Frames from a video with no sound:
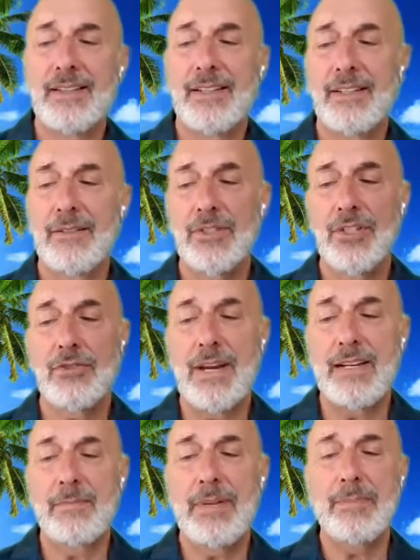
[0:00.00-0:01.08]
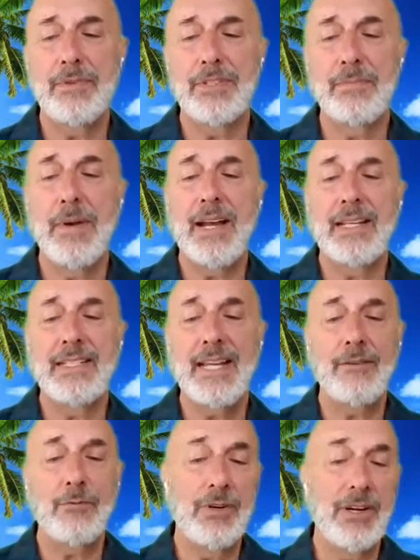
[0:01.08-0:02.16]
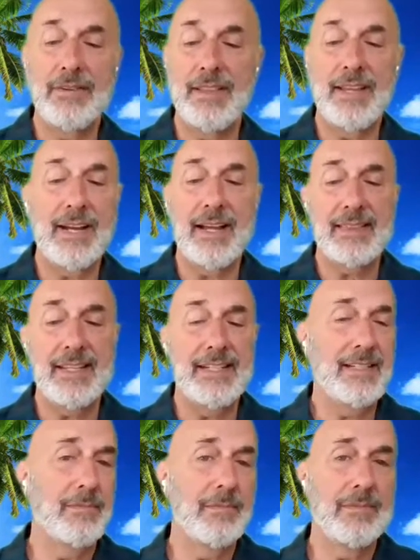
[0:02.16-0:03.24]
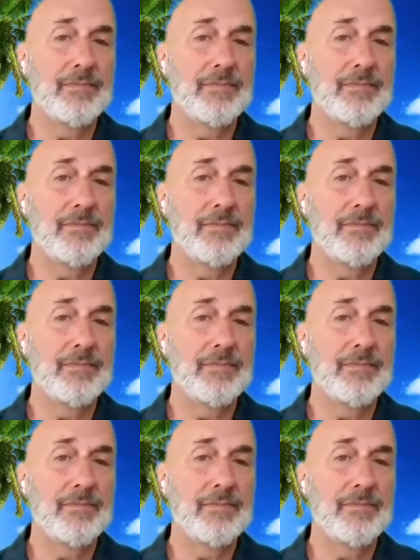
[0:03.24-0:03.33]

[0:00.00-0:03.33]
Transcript: you know straighten people's minds out wherever they got these